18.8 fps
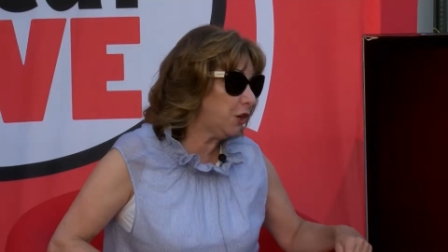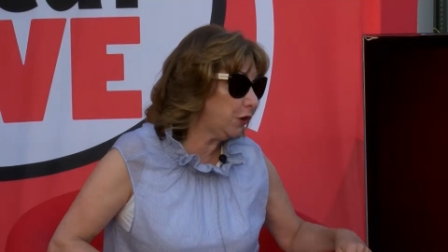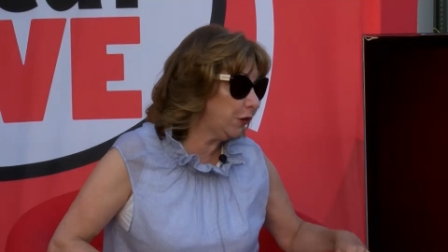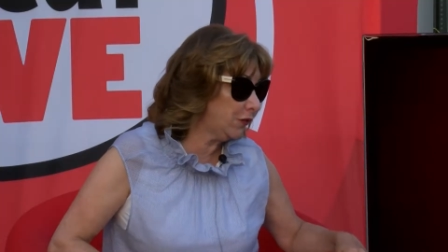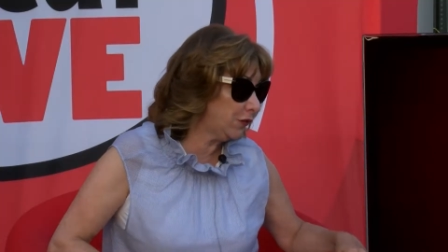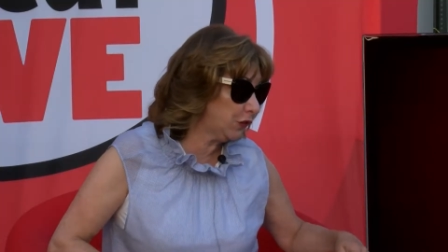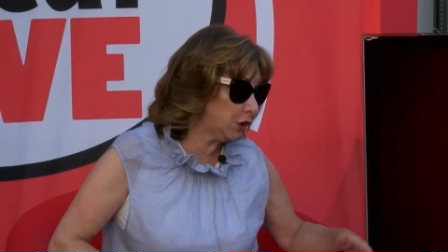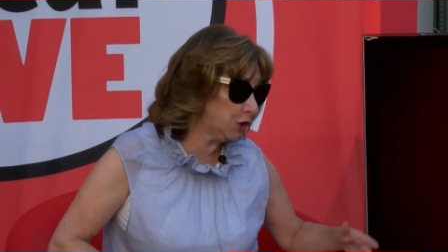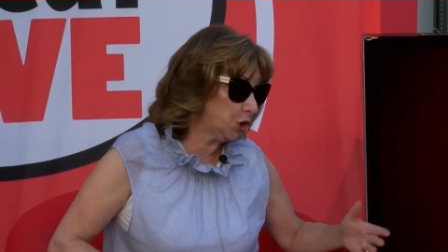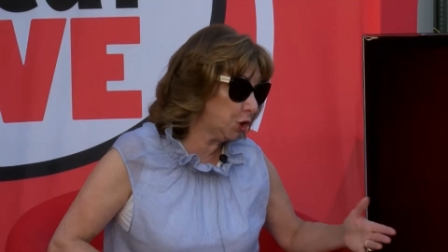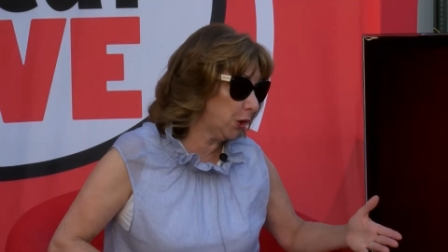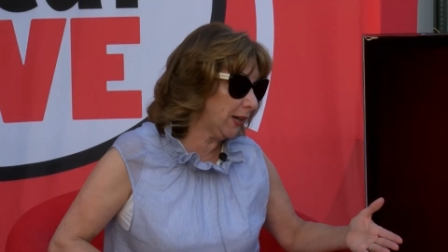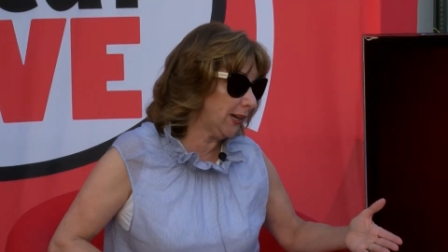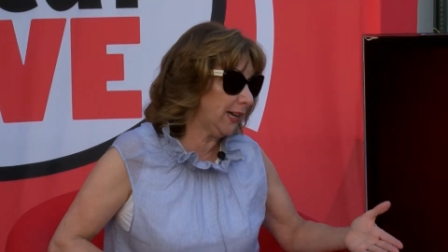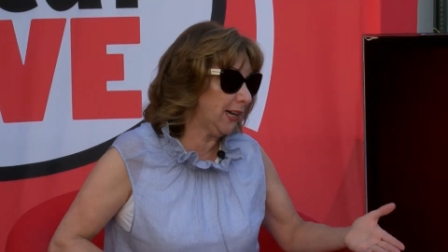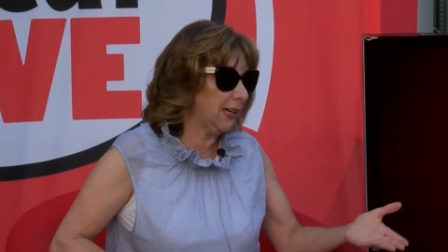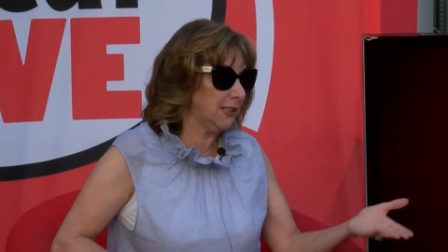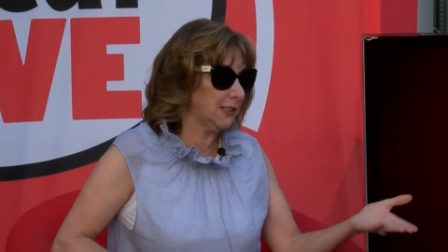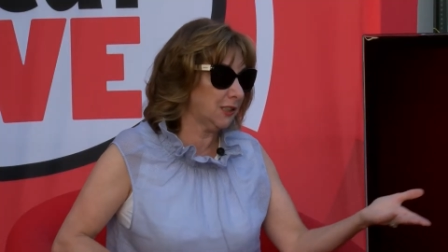you for
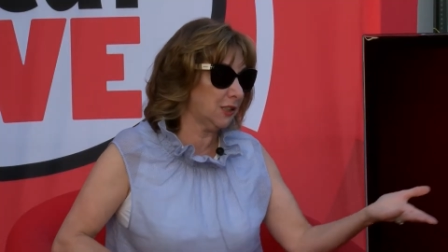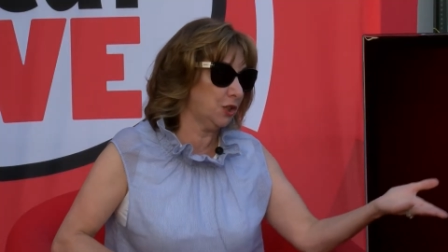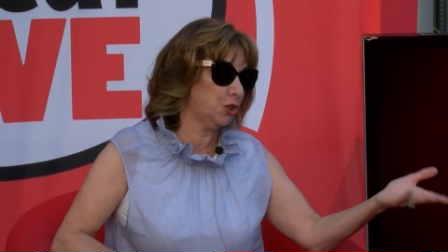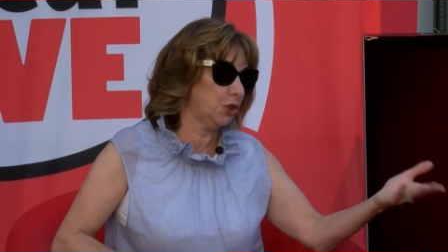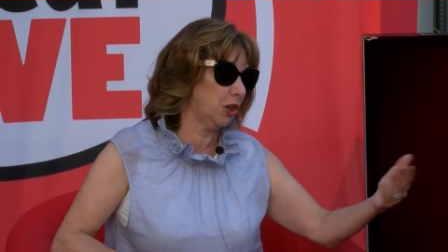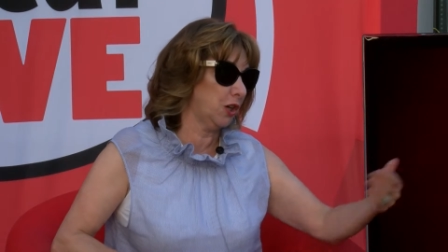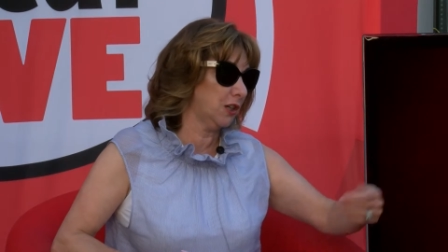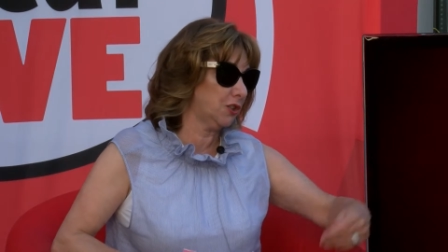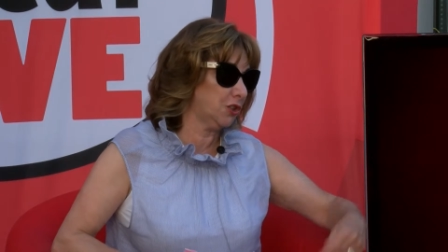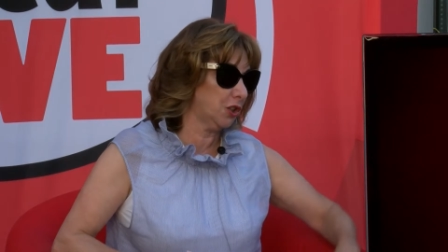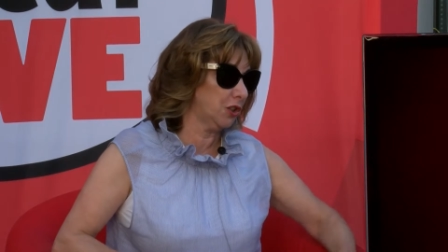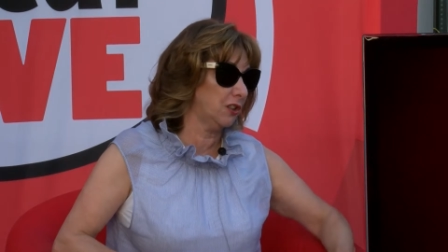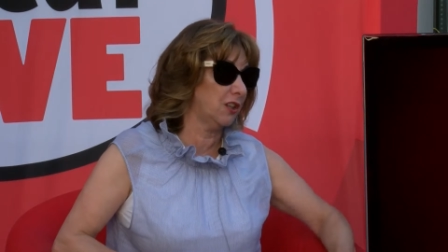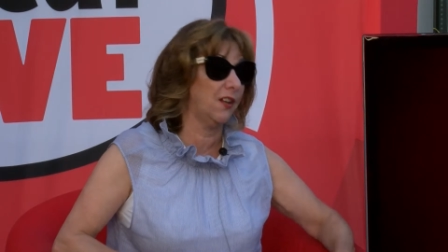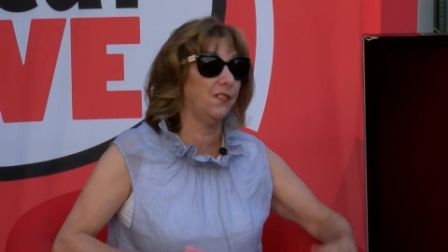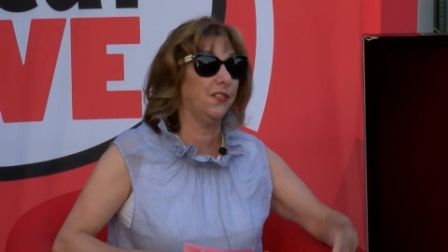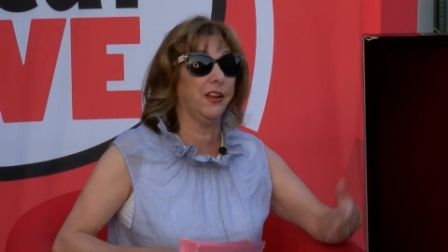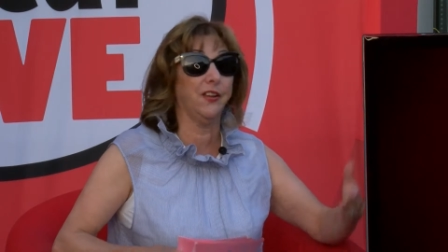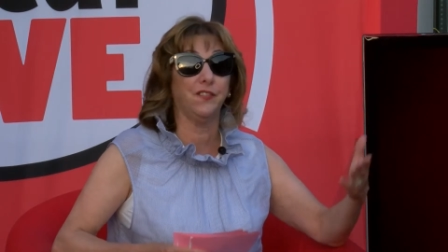joining us. The dogs are
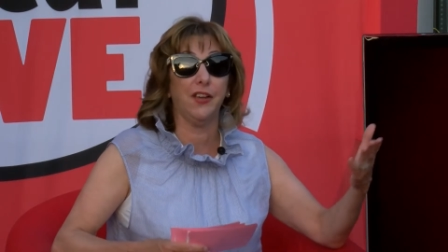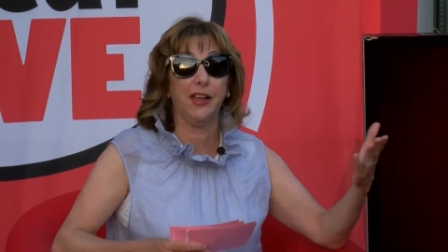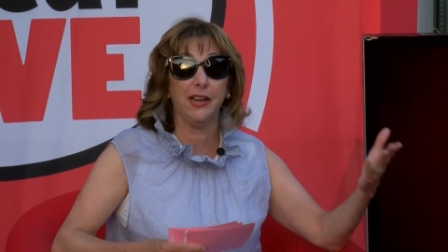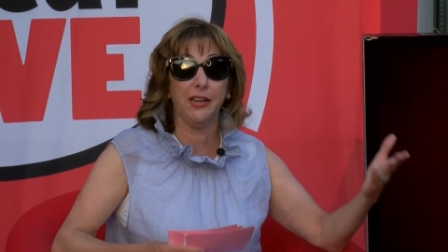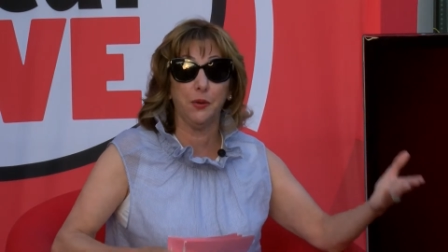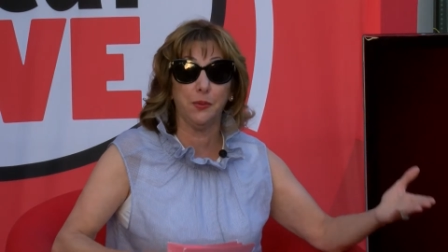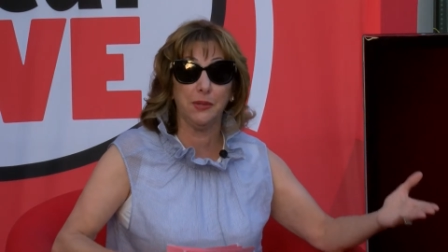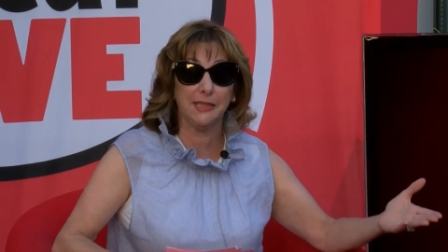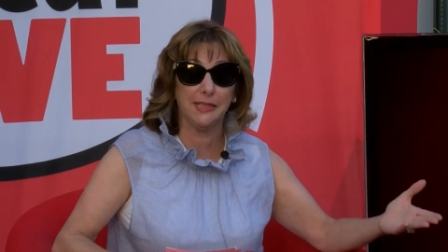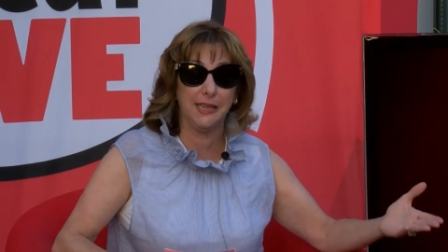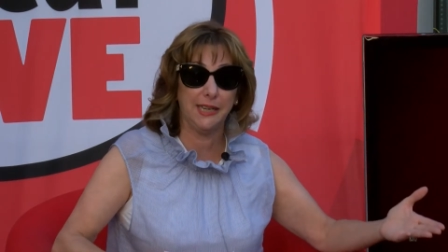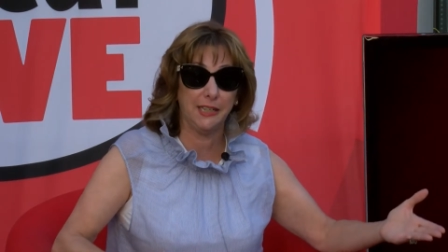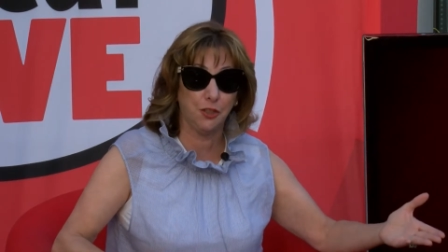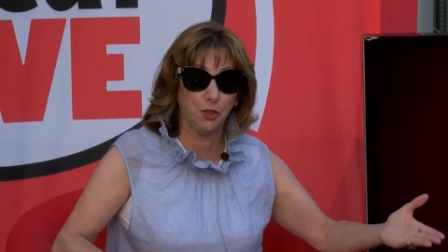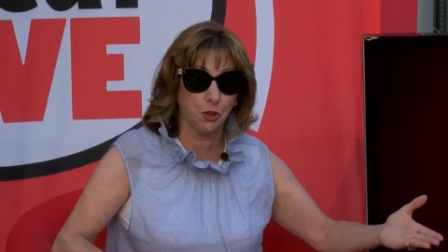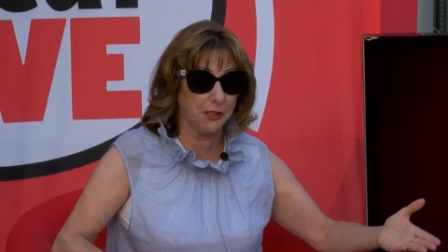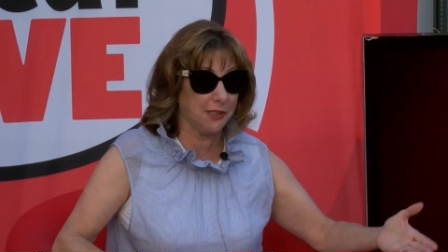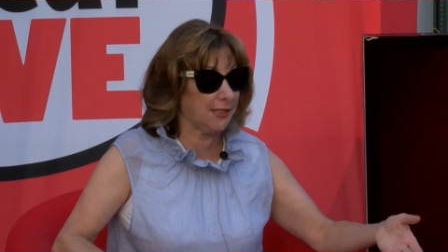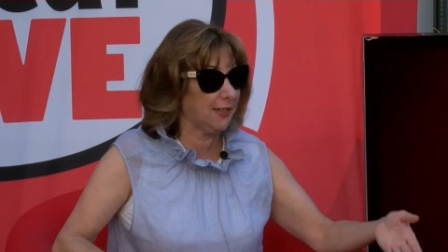lovely. If anyone's
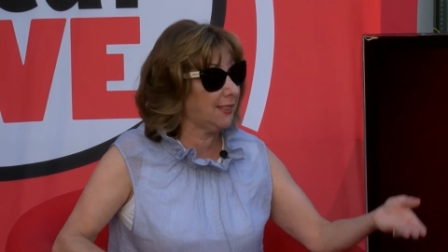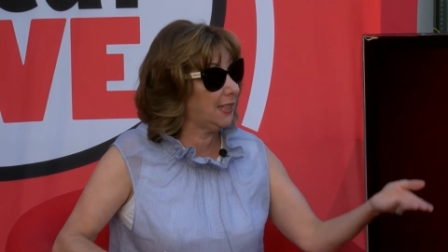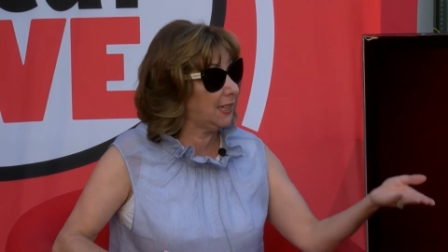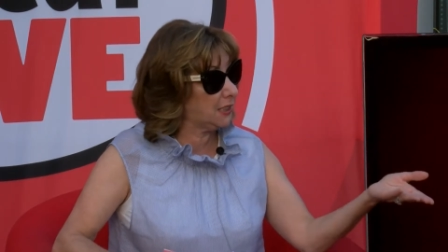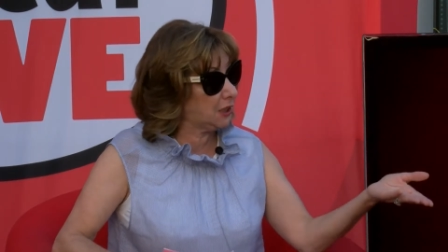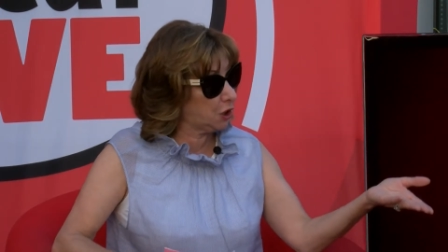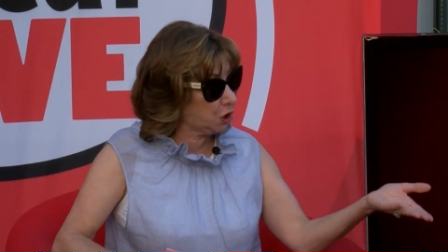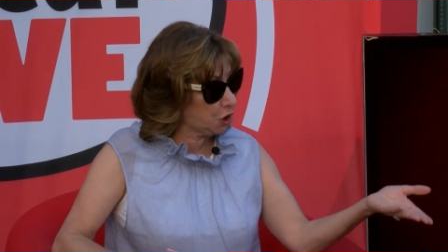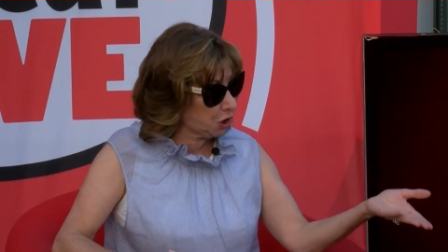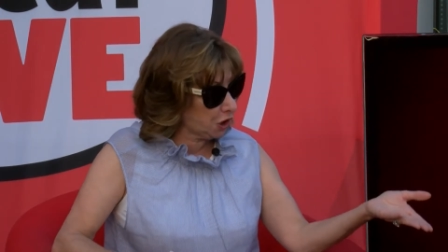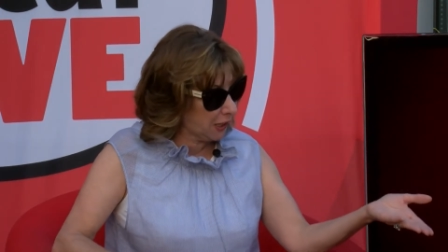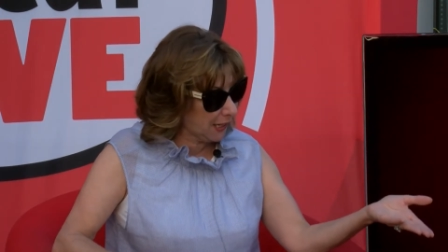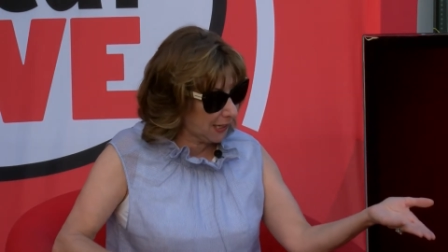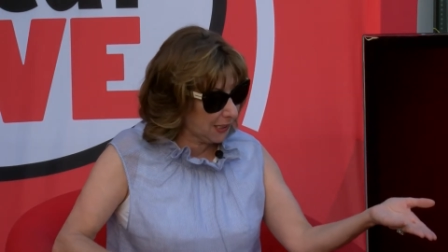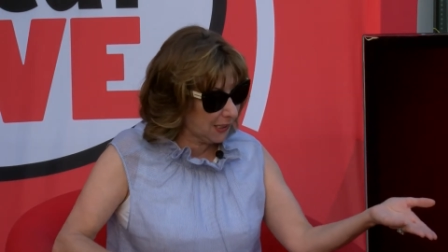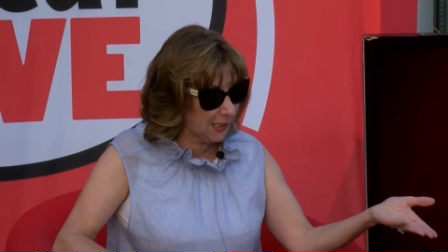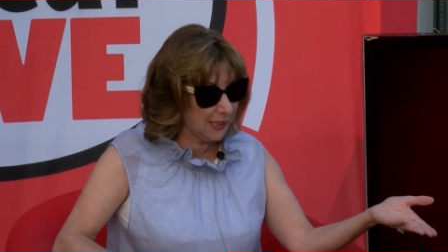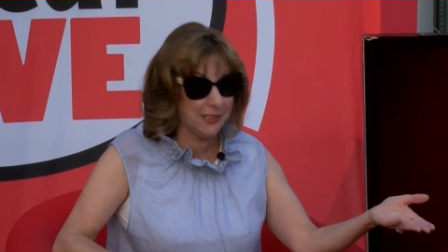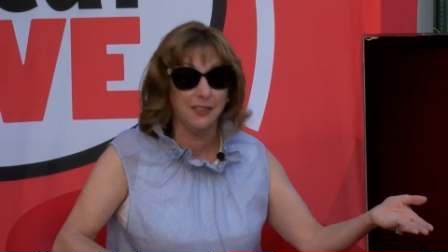interested, this is
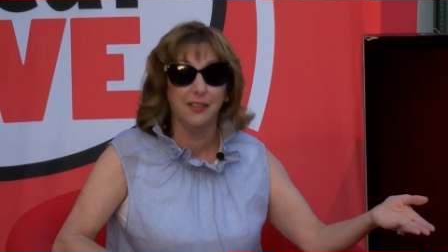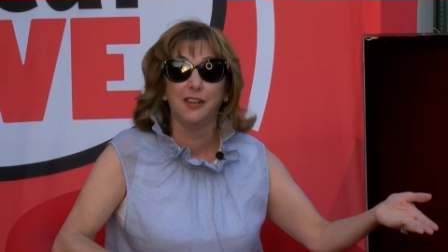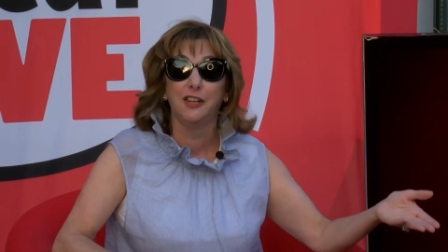Chicklet.